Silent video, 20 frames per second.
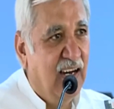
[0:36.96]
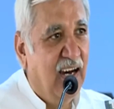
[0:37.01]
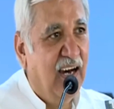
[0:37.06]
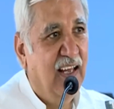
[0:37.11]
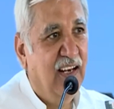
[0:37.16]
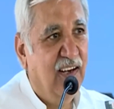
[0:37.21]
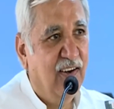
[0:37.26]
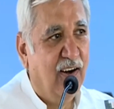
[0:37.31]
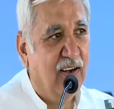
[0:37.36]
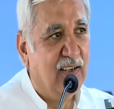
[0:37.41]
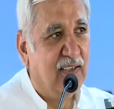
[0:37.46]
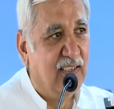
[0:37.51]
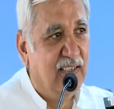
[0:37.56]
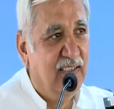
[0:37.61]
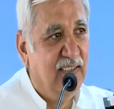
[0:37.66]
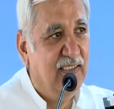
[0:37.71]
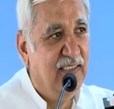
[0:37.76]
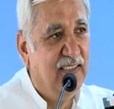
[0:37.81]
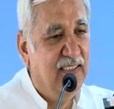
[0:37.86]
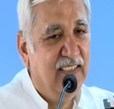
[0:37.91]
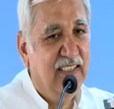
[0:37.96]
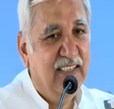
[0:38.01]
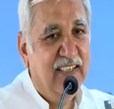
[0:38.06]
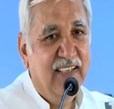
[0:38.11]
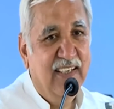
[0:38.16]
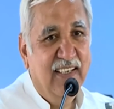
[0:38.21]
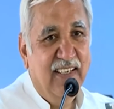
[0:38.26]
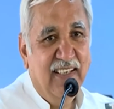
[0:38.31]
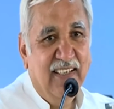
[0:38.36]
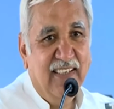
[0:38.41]
I'll not
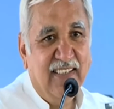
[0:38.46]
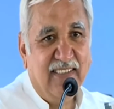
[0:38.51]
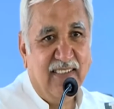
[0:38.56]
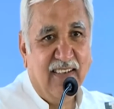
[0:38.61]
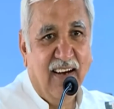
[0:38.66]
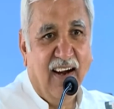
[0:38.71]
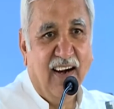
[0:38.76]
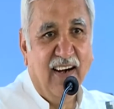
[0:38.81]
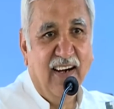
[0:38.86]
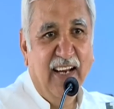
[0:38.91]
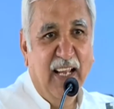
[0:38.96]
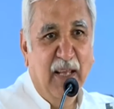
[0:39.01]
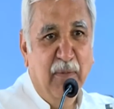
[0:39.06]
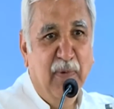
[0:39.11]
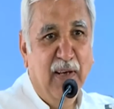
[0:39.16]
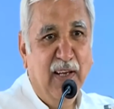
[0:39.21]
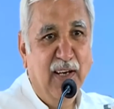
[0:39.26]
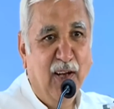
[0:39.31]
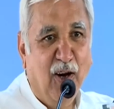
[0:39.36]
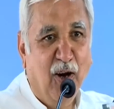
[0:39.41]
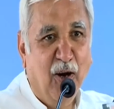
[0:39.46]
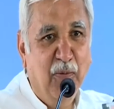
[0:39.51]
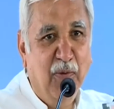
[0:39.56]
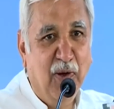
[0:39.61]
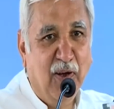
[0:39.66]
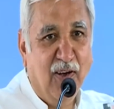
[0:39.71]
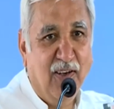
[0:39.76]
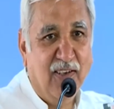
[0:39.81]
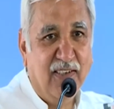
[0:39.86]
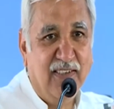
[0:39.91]
start naming now
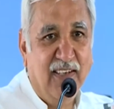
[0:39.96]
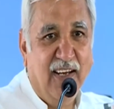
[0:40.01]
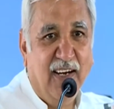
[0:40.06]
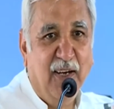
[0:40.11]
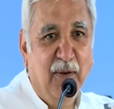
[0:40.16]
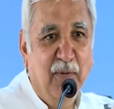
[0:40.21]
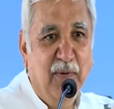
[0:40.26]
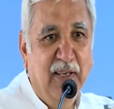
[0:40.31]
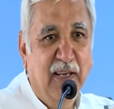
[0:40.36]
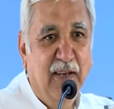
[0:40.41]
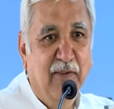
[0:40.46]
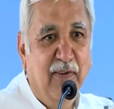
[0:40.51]
because that will be a